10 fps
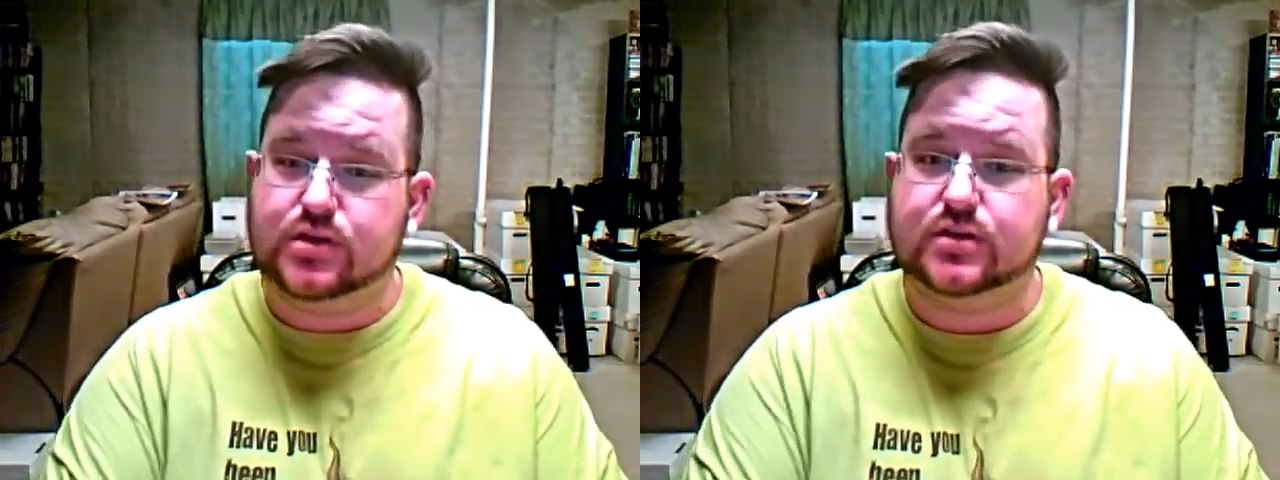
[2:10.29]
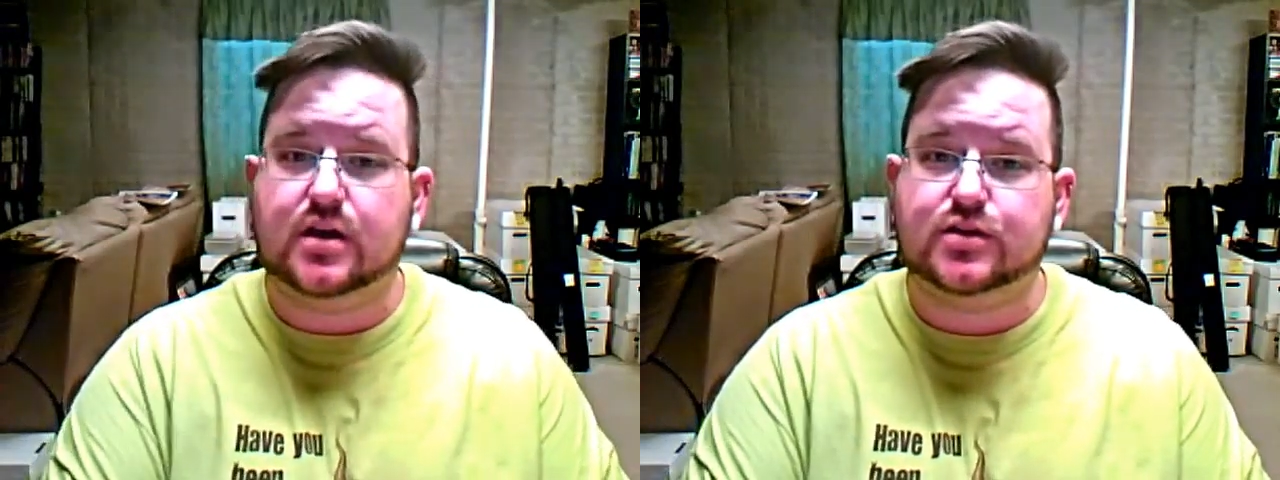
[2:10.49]

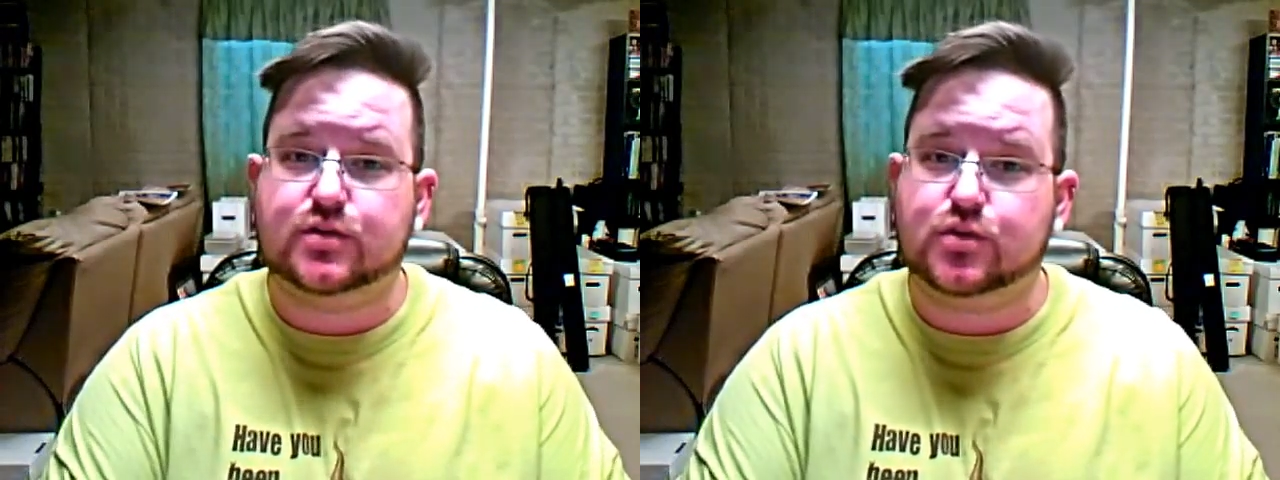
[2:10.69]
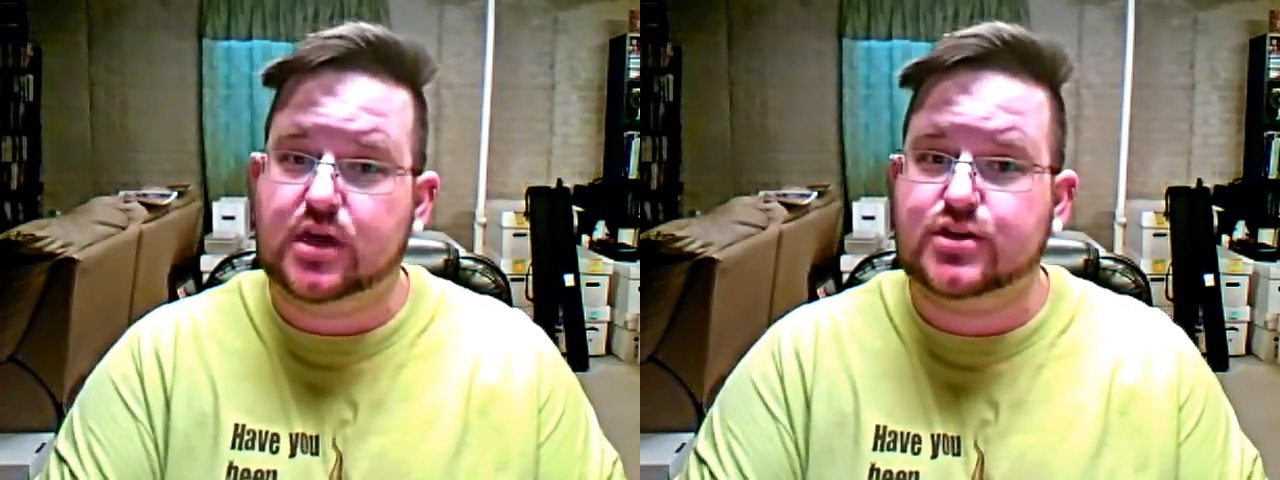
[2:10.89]
is
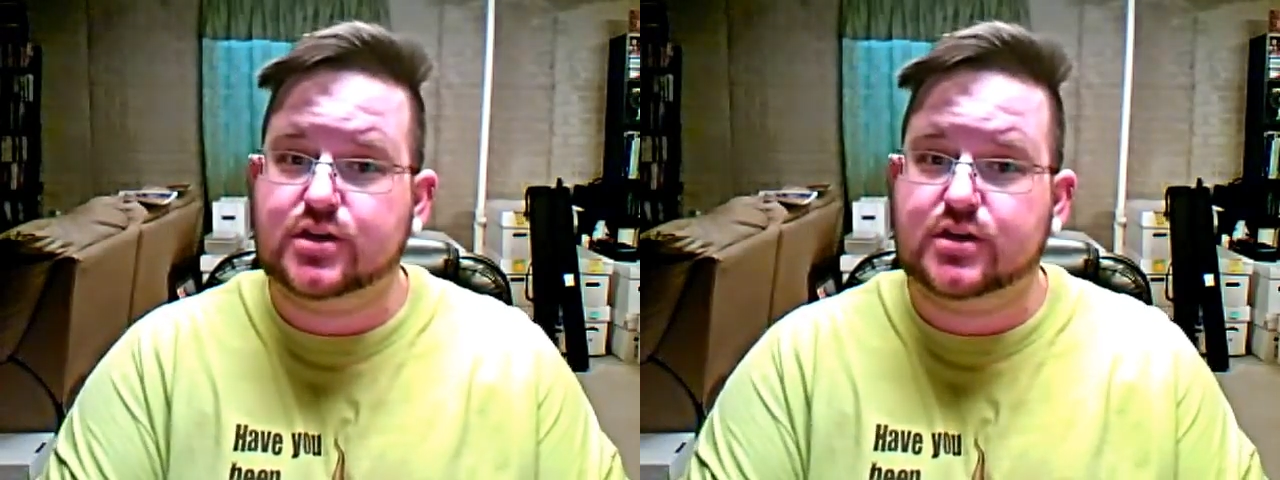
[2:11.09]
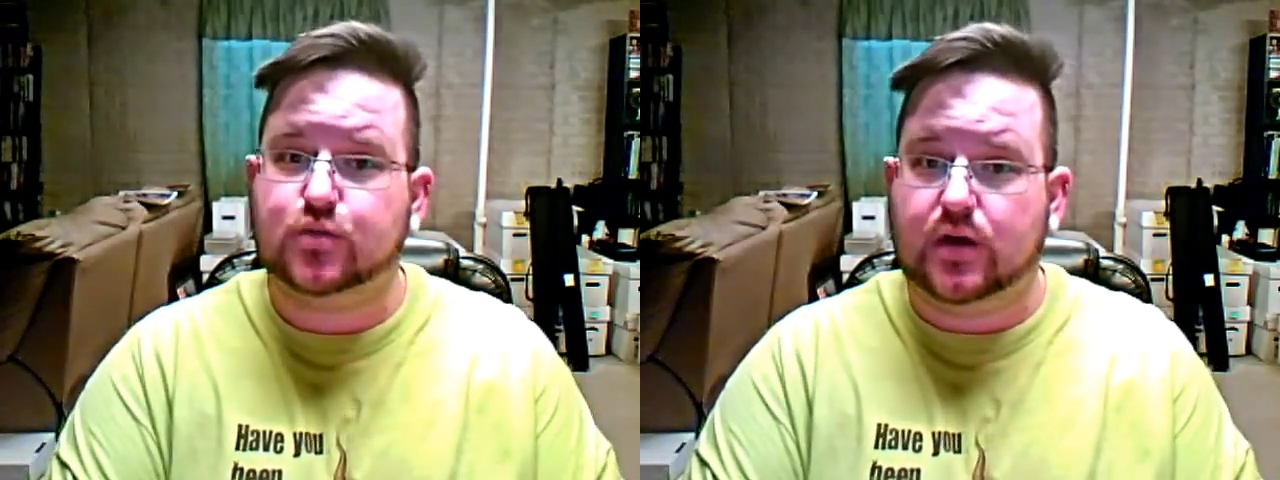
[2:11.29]
also
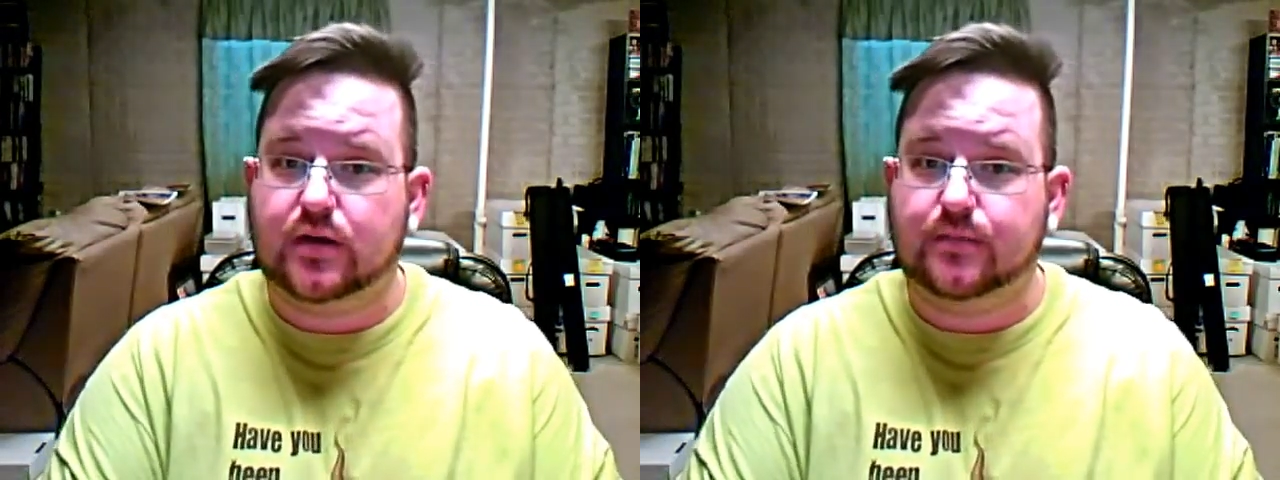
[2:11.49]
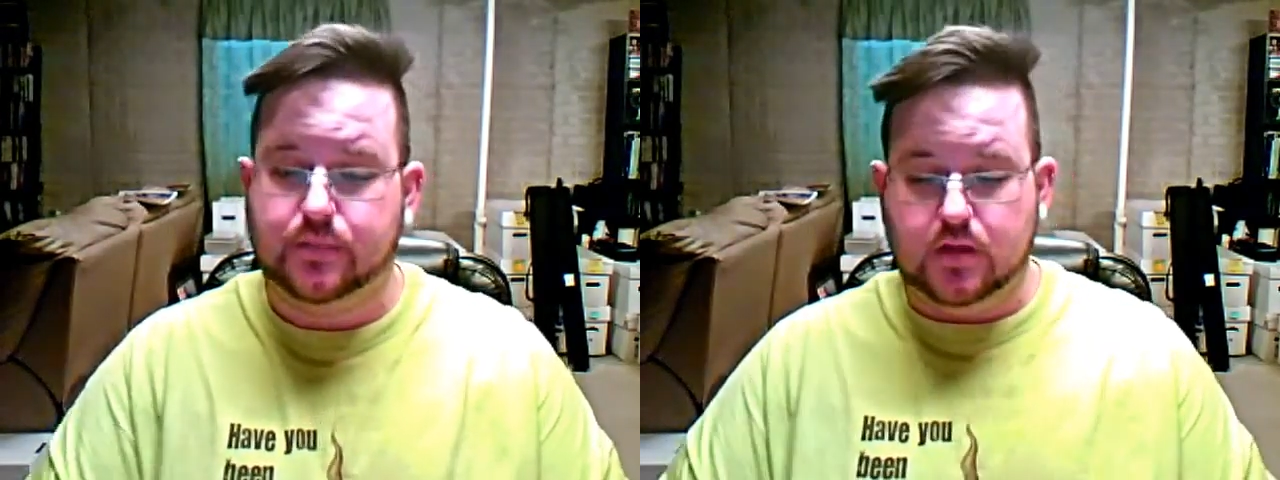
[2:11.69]
changing as
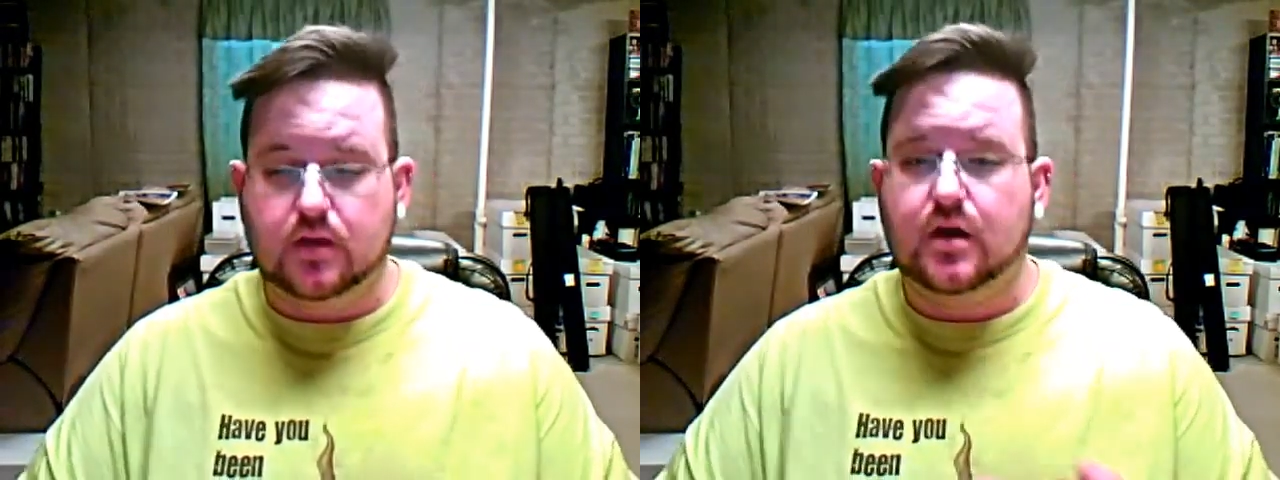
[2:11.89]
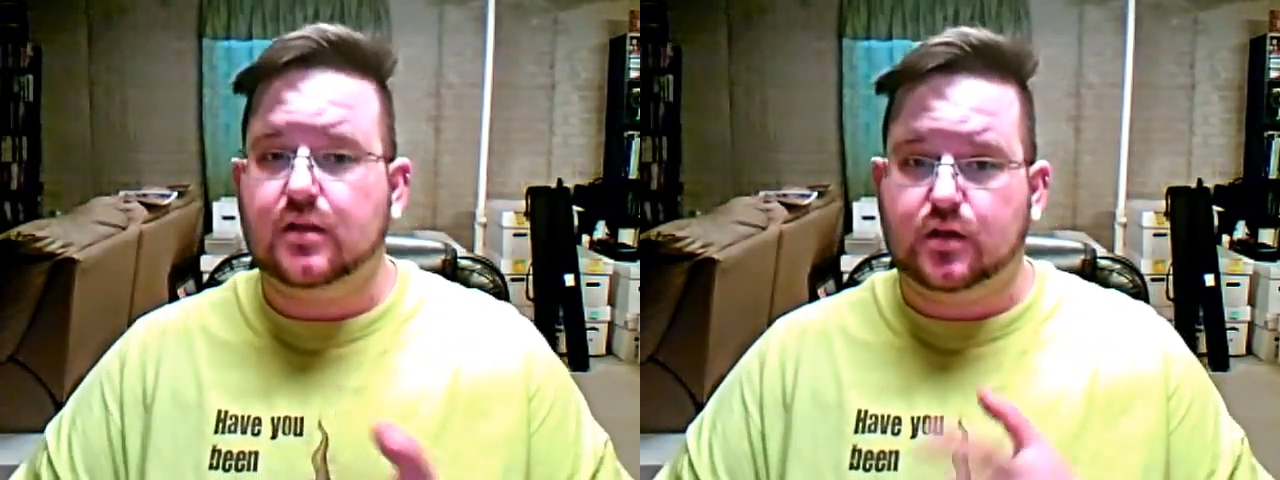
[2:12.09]
well,
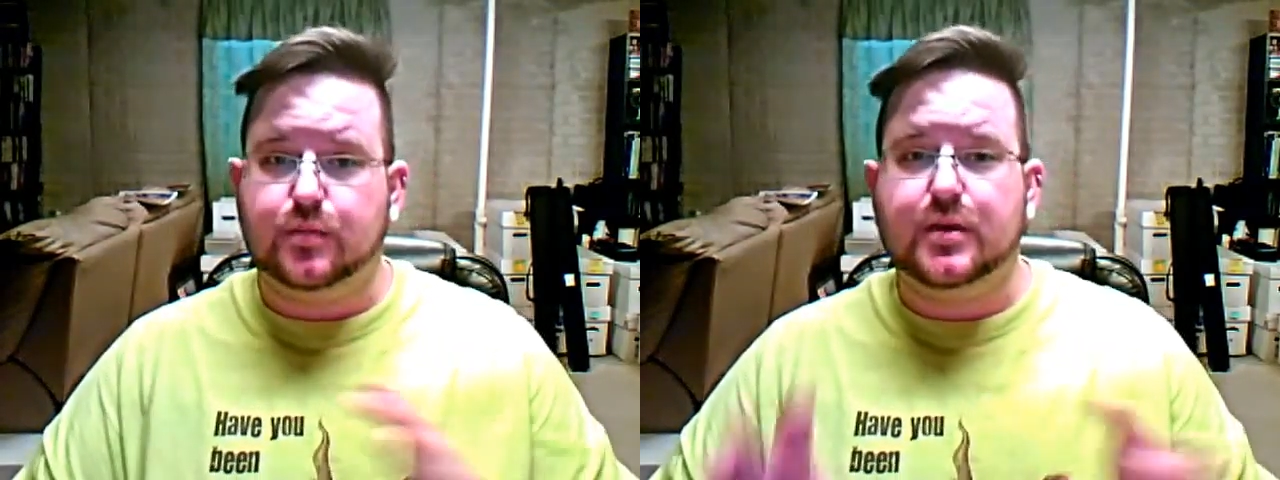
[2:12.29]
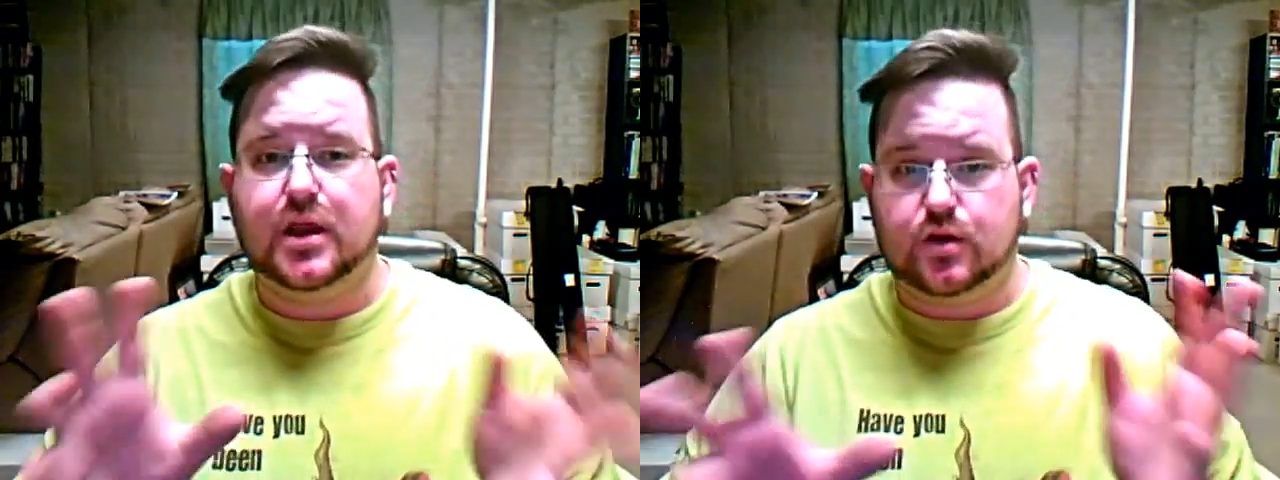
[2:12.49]
a
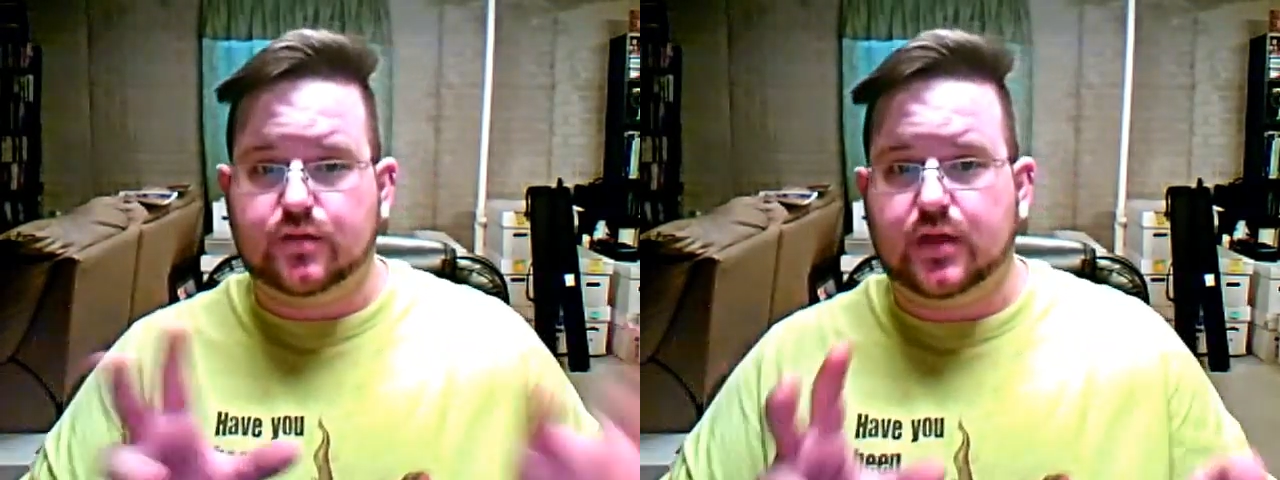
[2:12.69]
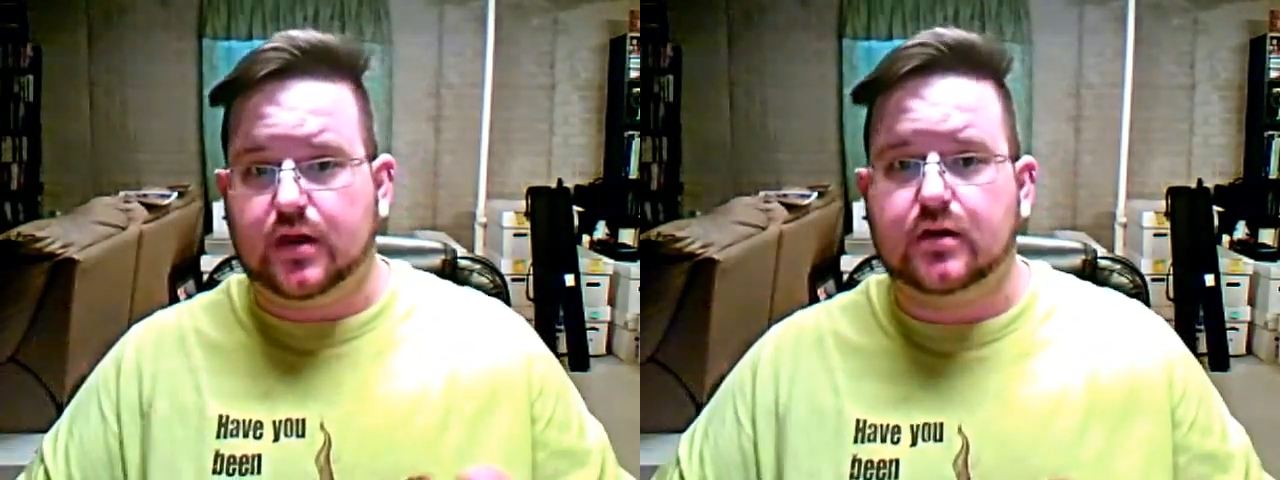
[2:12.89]
little bit here
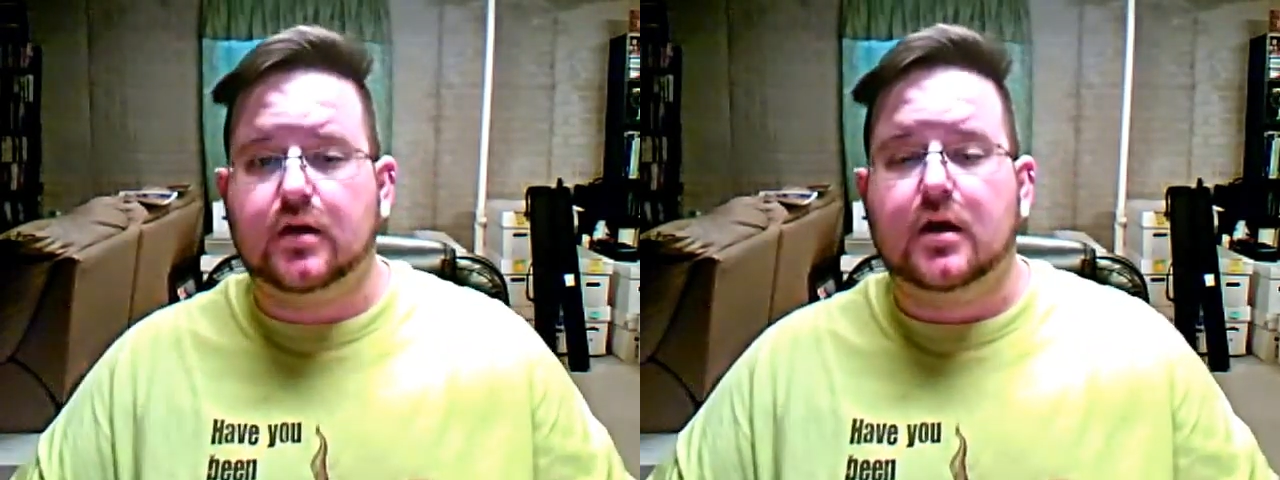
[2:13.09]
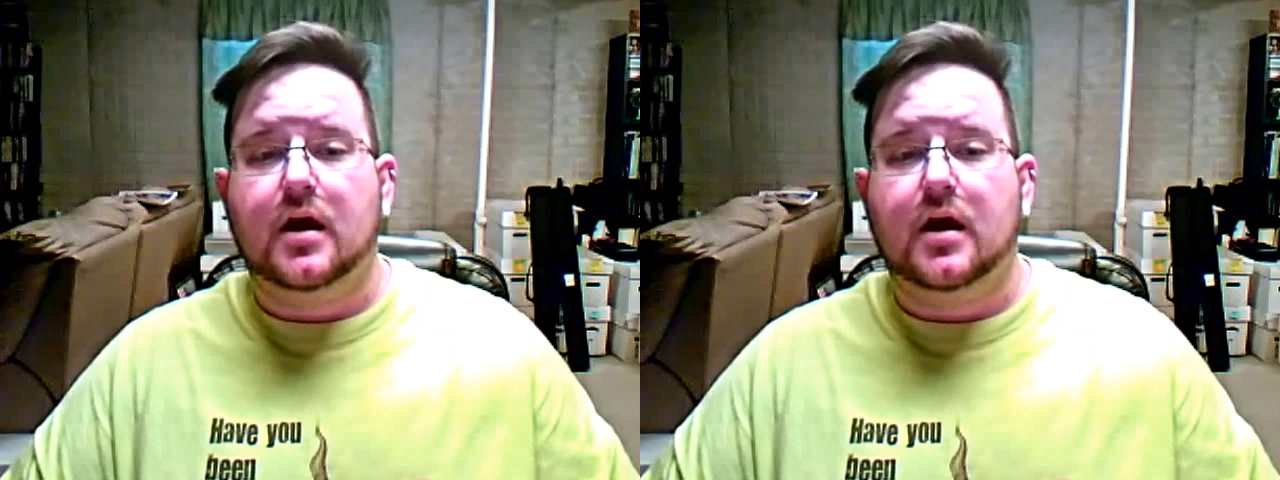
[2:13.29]
and there.